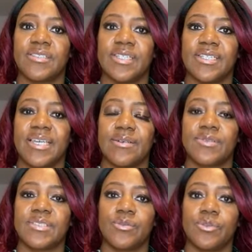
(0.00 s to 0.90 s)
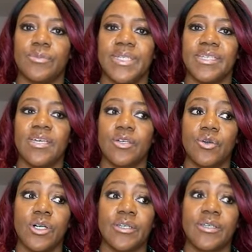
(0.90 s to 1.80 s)
then the counsellor will be
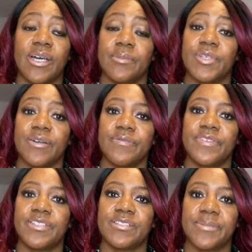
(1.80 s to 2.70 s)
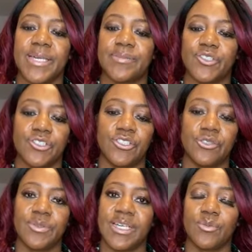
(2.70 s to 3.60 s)
quite um, confident to be able to
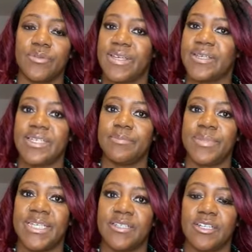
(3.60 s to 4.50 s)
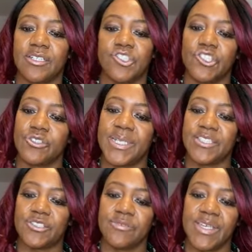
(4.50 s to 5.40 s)
do that without it being like a
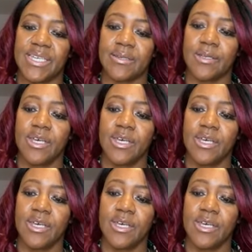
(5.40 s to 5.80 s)
judgmental thing.